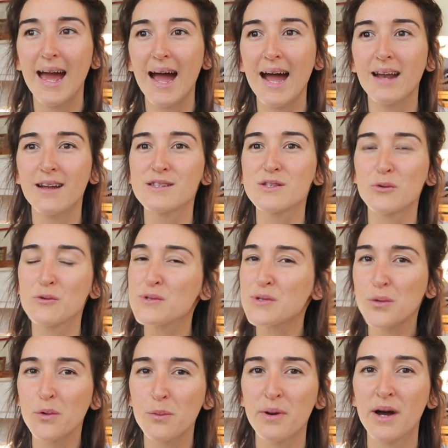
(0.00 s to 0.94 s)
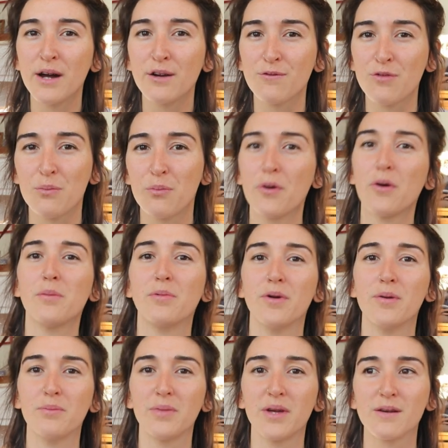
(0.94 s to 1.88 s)
And it's also a part of the
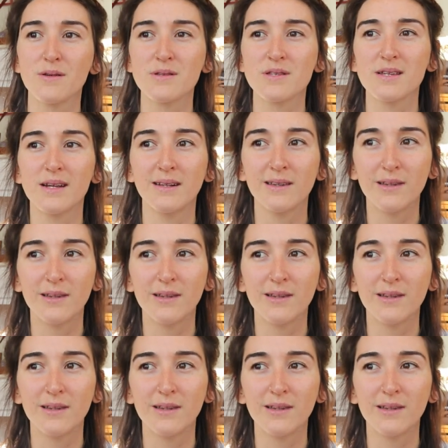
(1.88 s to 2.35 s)
problem, because a